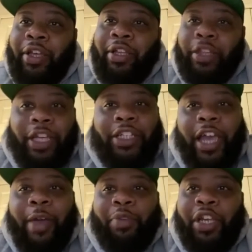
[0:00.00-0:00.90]
things
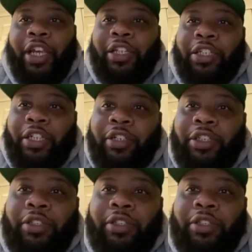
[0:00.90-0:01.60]
happening at the show too.